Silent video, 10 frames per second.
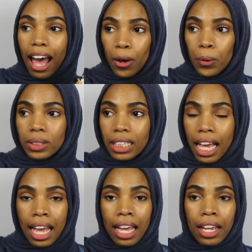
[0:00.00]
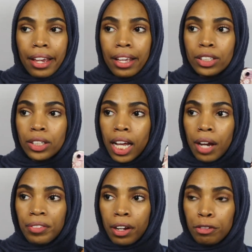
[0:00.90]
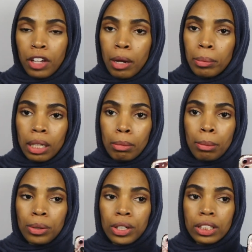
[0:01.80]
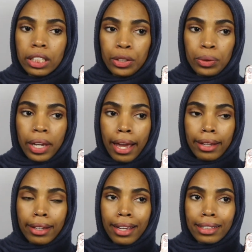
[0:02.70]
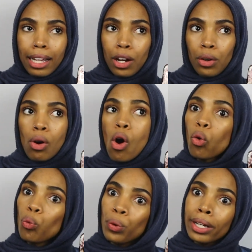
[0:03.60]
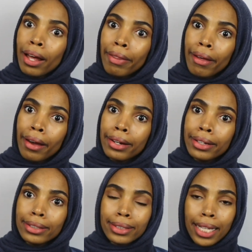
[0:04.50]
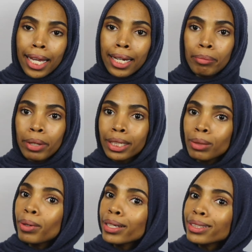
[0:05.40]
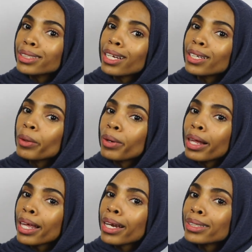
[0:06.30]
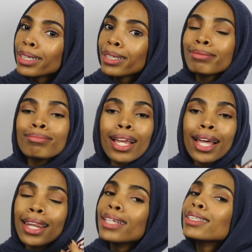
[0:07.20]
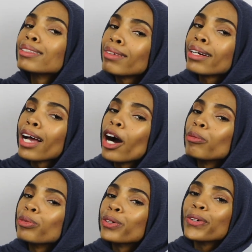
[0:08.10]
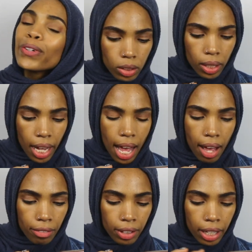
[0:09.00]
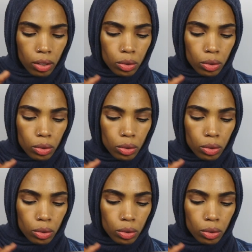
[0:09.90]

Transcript: out and you're not around family members and you can't like tell when Athan is, and because someone else is telling you when Athan is in, this is very helpful. So they have like